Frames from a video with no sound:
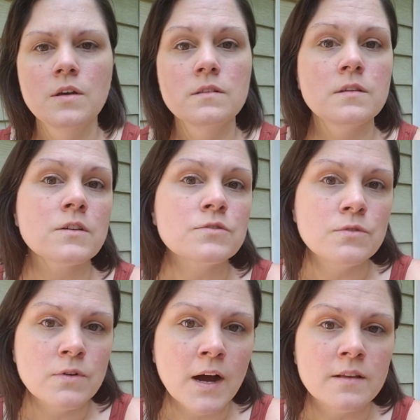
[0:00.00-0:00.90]

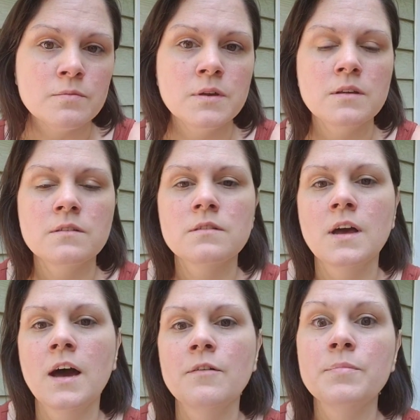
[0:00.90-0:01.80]
sexual harassment is to
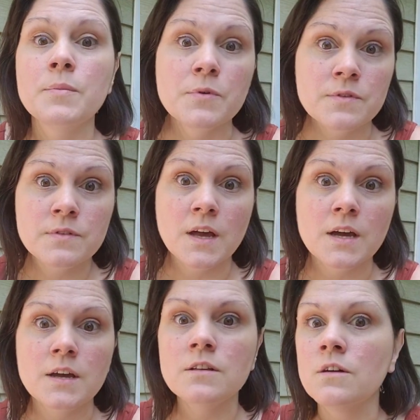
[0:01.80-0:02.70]
have people
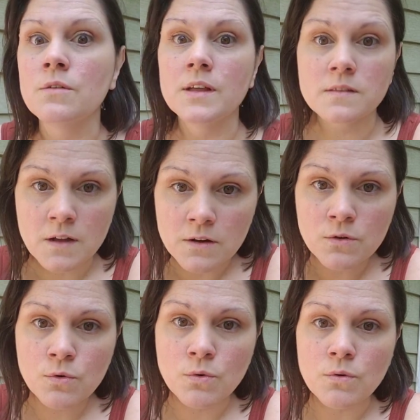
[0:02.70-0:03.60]
say, no, that's not
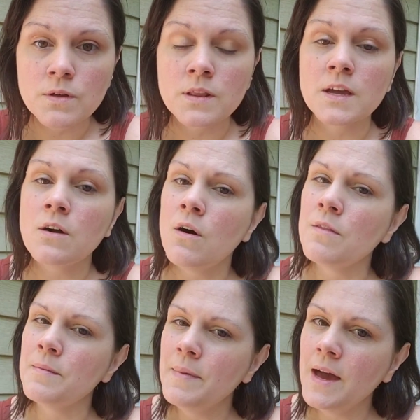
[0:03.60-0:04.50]
cool, and call
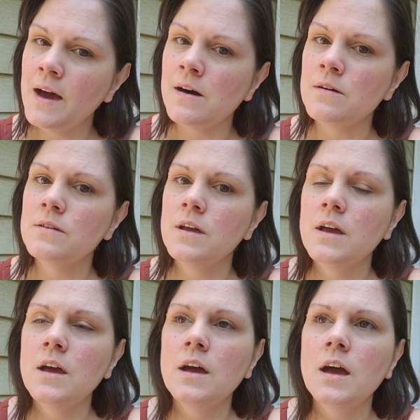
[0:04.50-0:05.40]
them out.
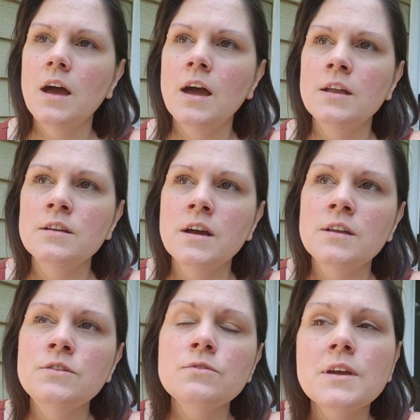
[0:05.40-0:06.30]

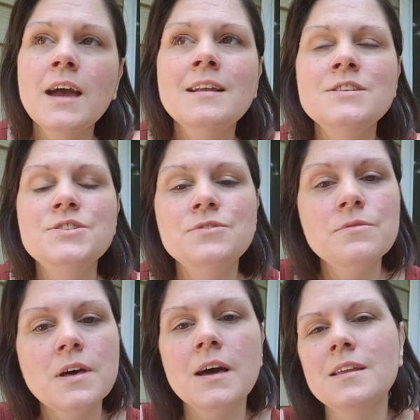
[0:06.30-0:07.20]
And you can
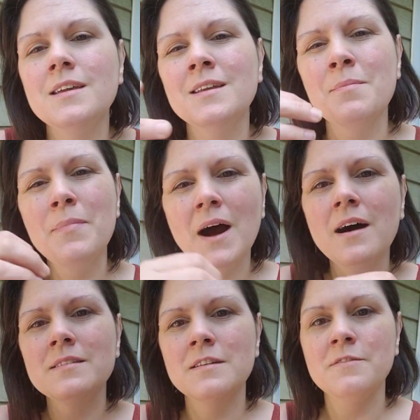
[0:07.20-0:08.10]
do that in a
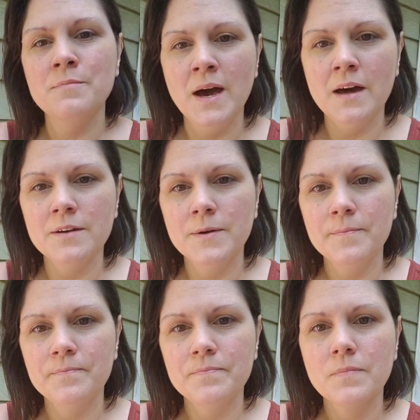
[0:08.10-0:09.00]
positive manner.
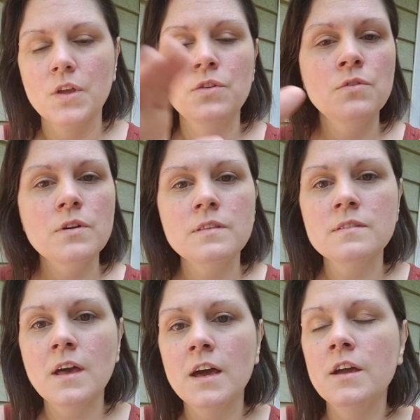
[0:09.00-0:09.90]
You can
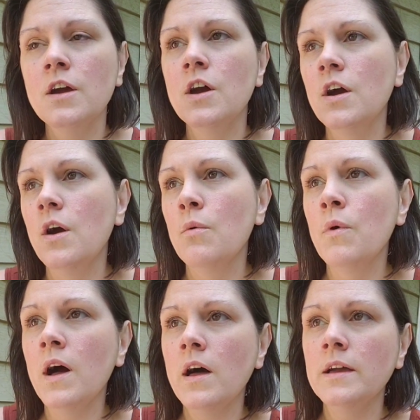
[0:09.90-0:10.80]
say,
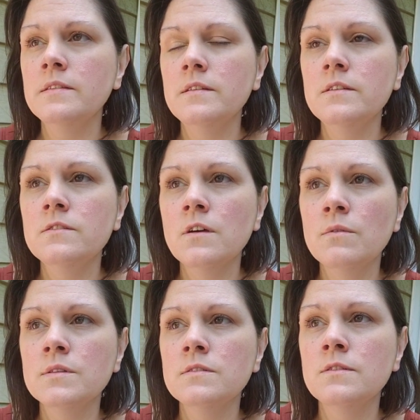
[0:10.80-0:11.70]
well, I see
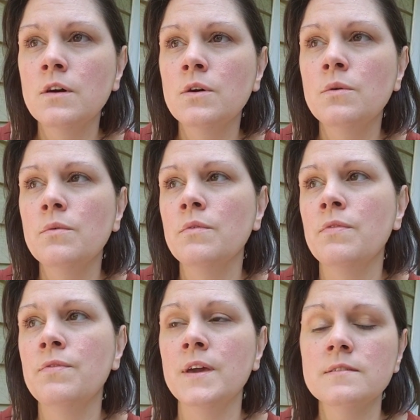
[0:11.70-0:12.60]
so-and-so
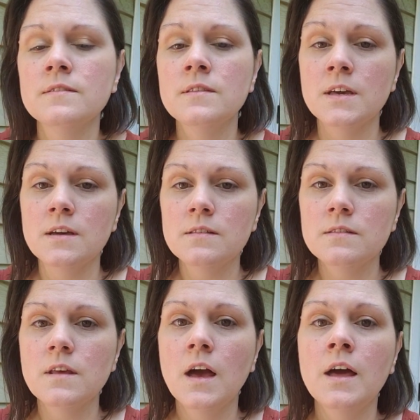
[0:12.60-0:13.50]
thinks
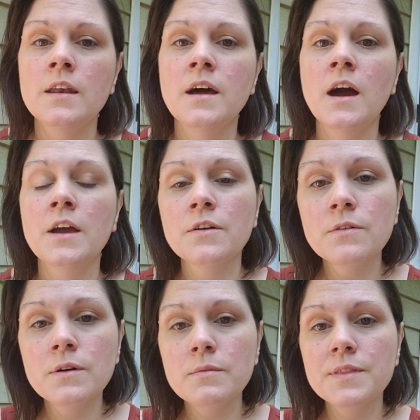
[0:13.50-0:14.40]
this, and I
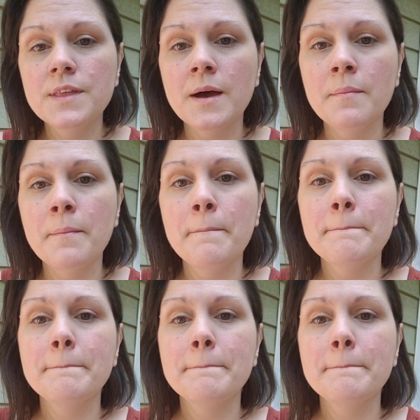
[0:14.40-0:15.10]
agree with them,